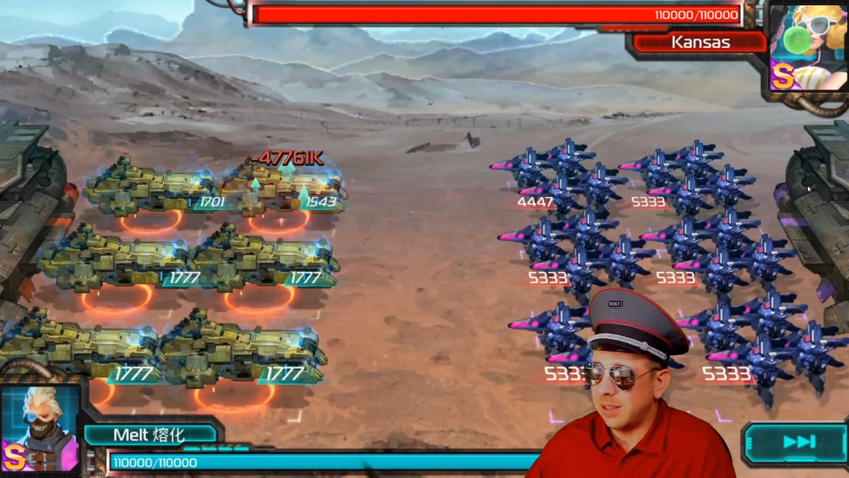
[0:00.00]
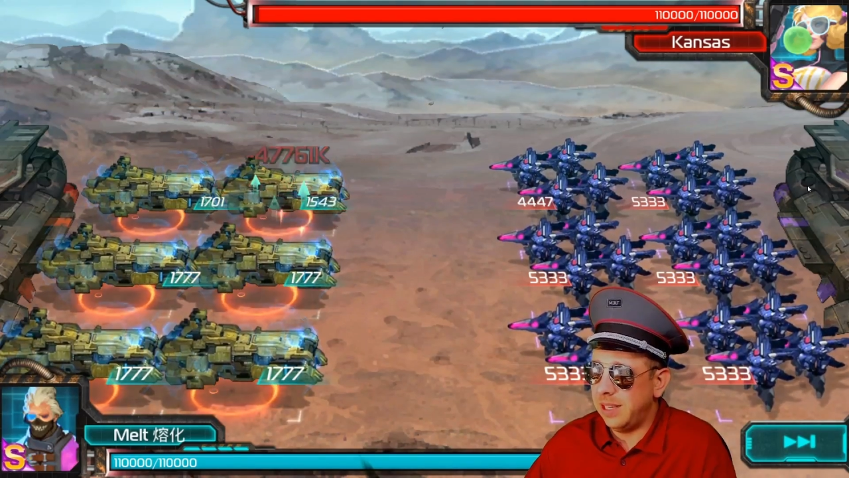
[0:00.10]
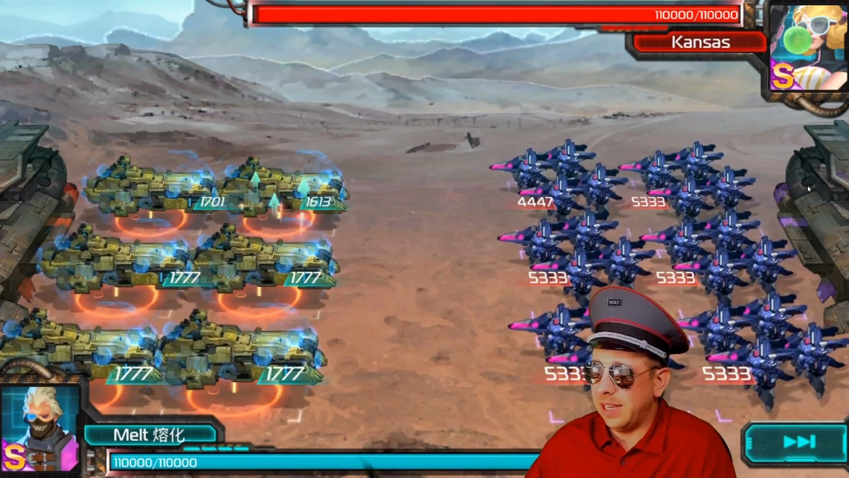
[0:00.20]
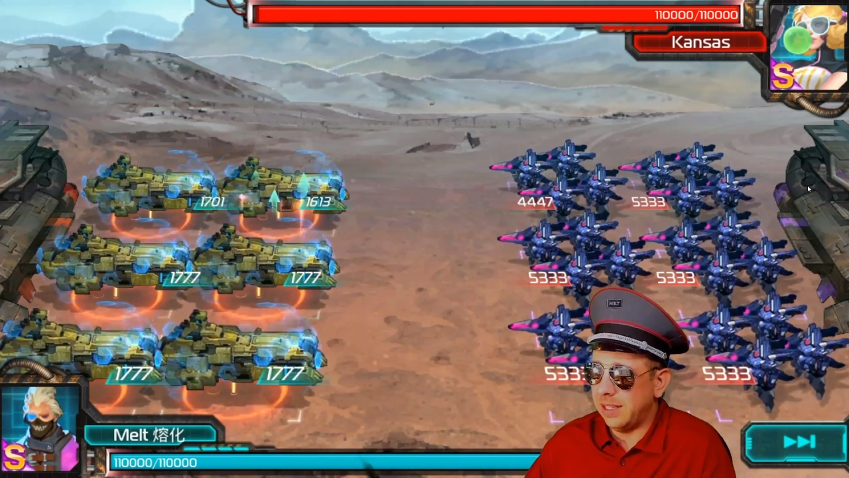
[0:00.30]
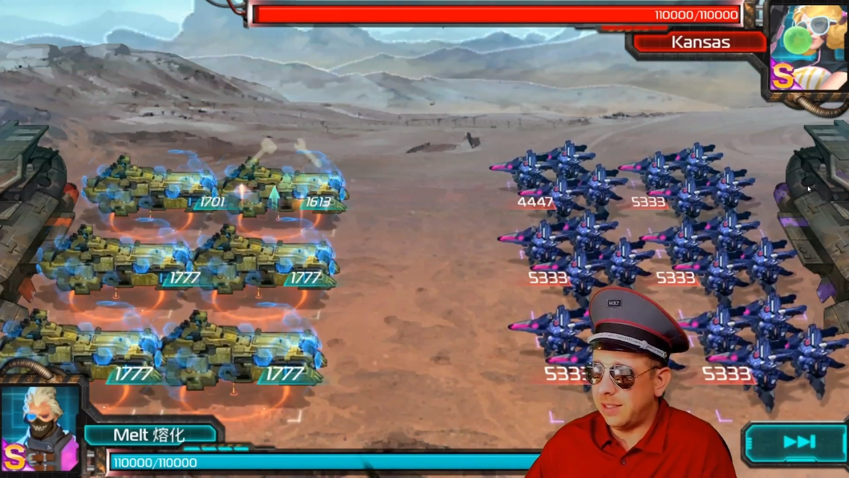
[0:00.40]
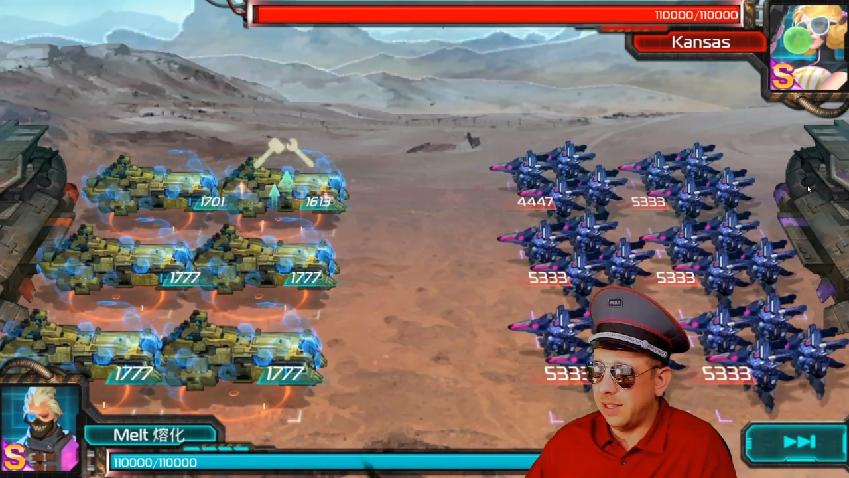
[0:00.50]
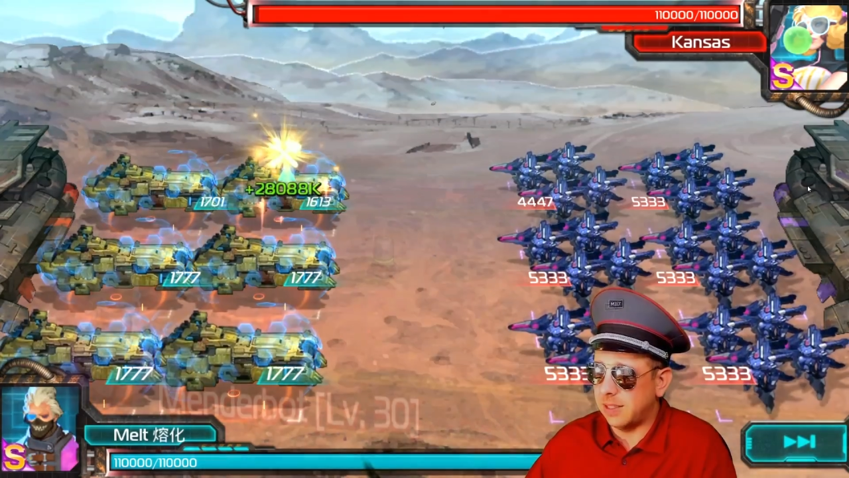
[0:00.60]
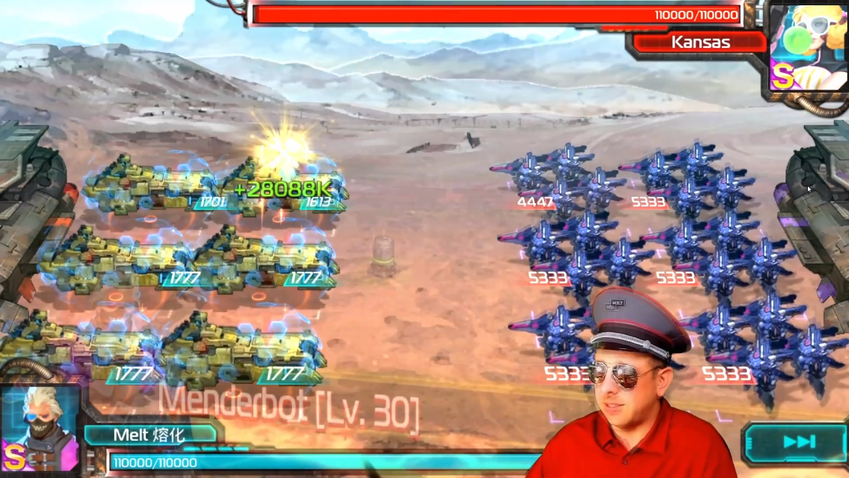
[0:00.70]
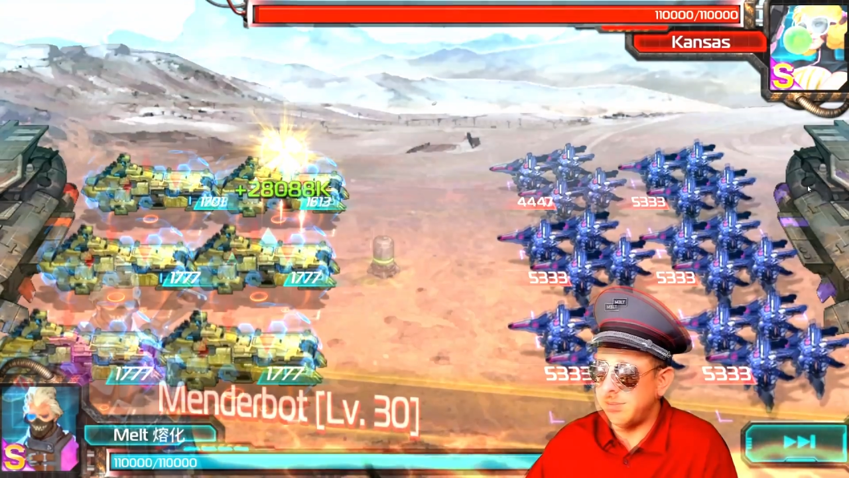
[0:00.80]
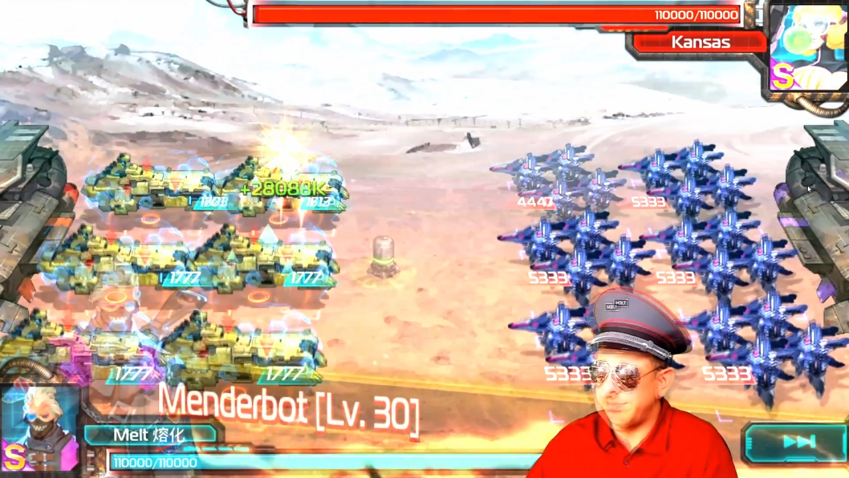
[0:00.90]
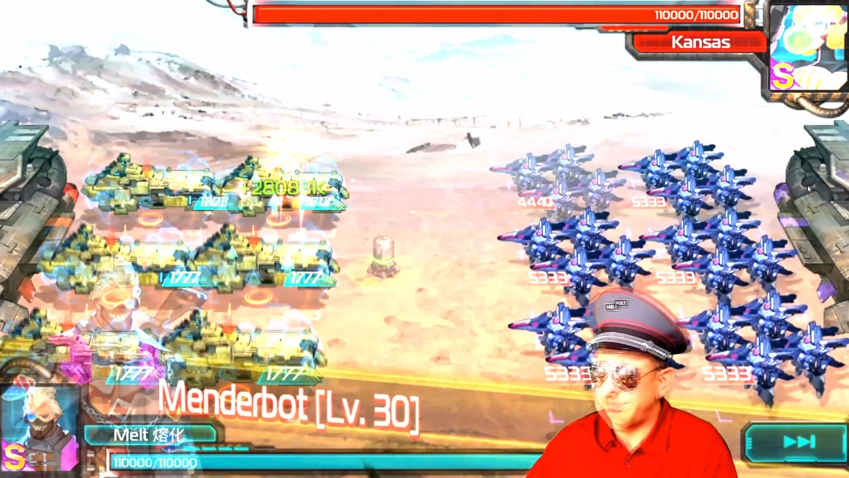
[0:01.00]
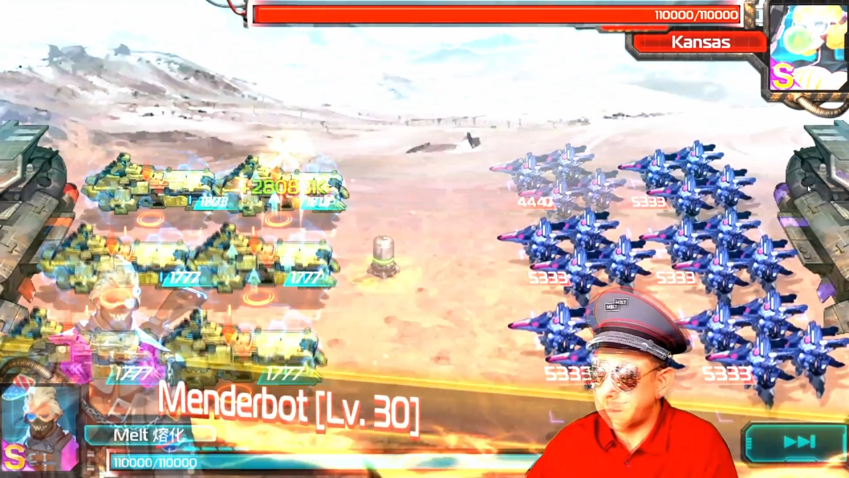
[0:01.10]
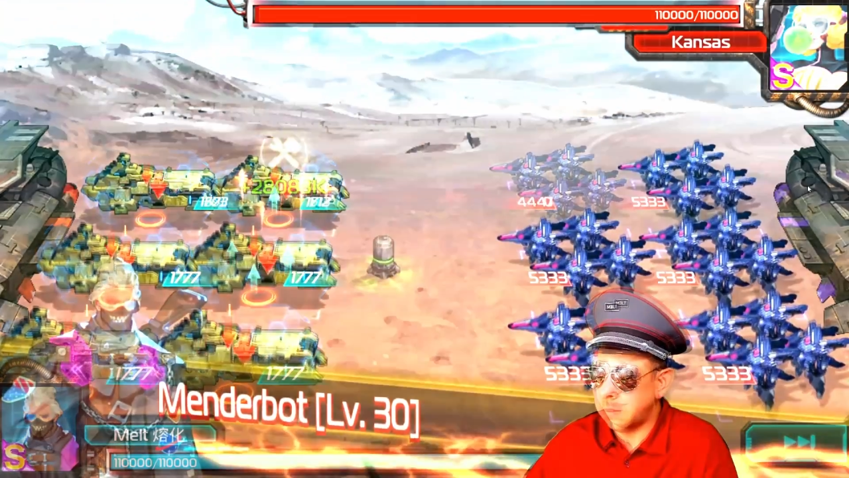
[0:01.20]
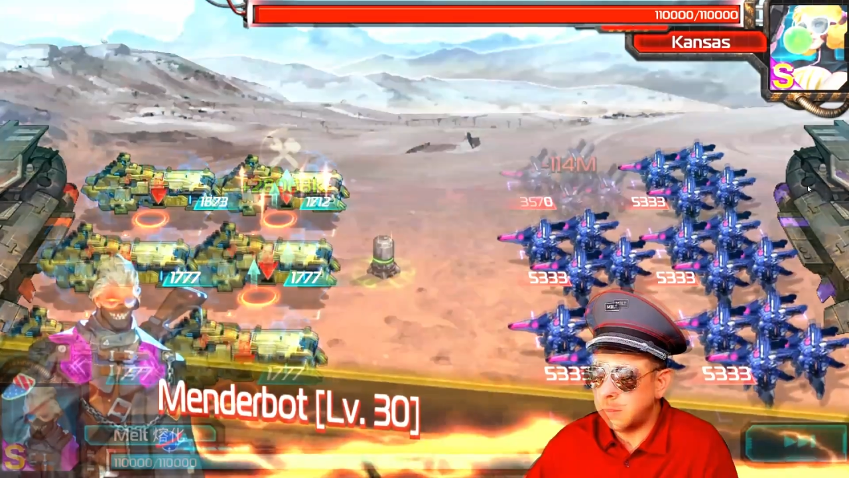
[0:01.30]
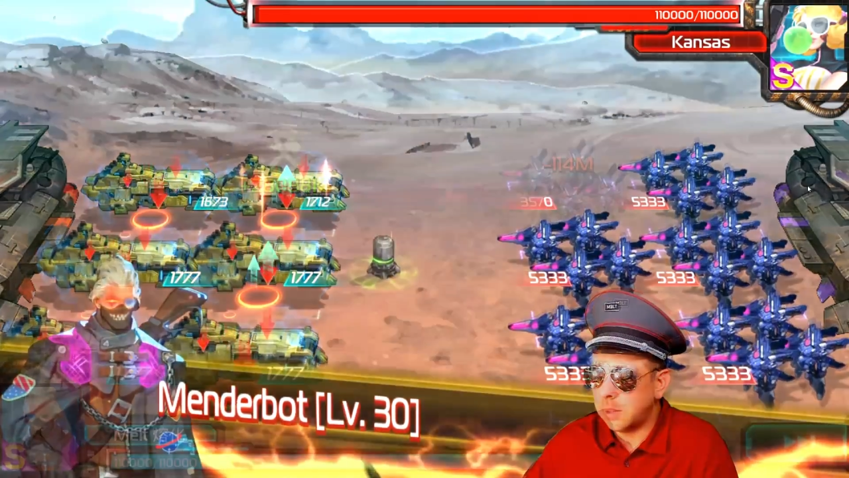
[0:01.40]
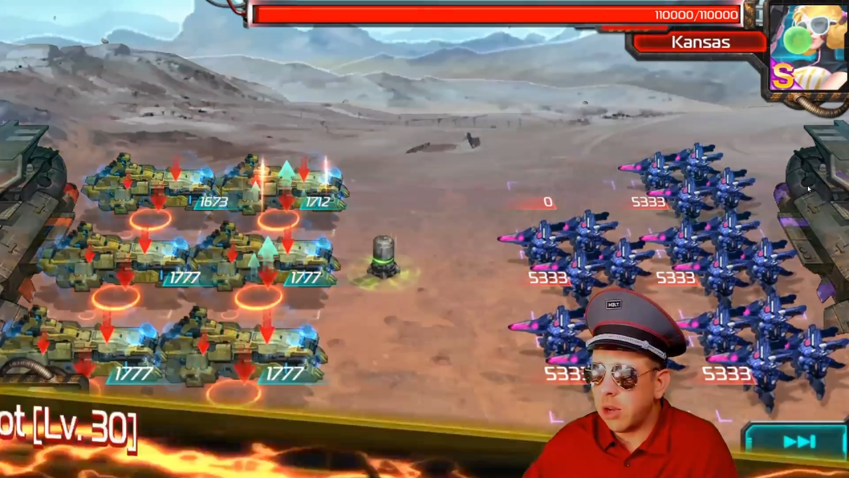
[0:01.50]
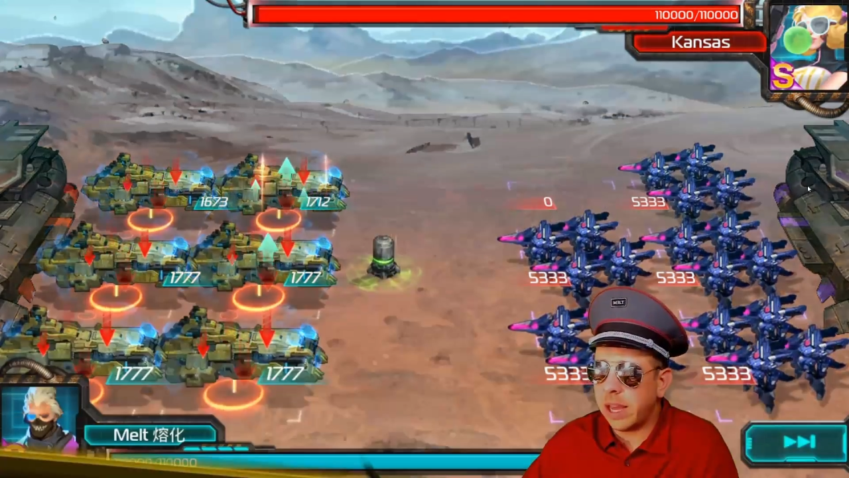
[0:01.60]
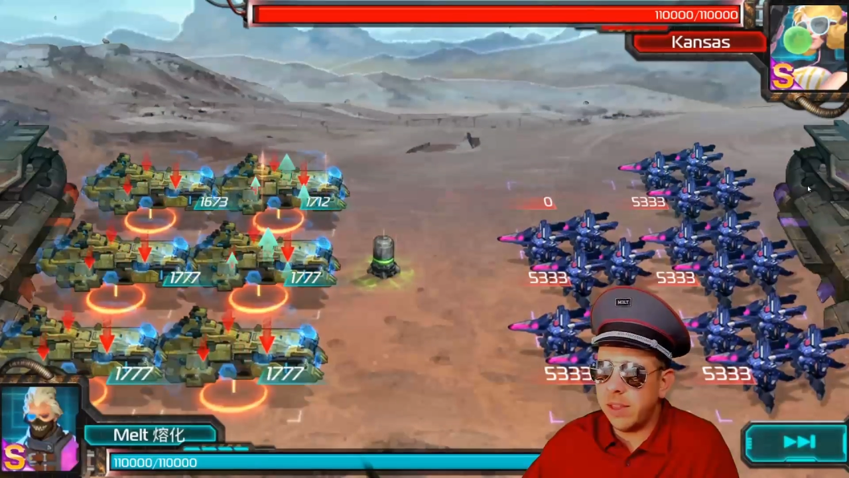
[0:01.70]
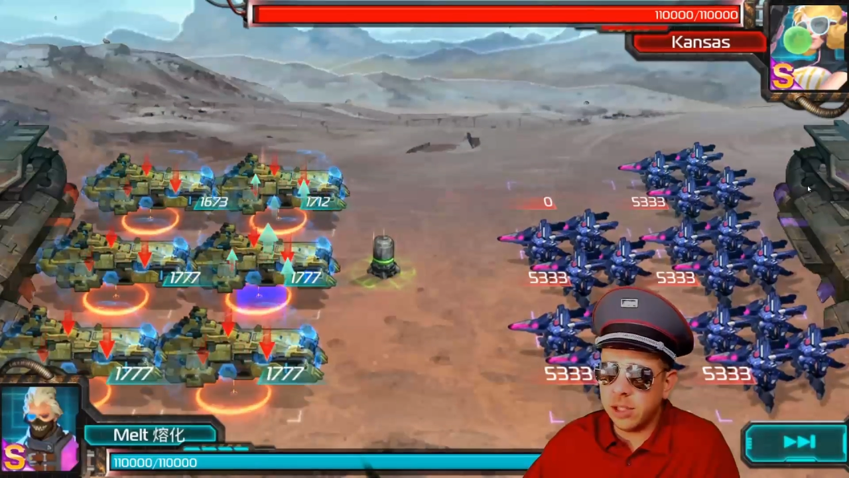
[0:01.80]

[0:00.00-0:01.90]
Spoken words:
Yeah, it sucks. Okay,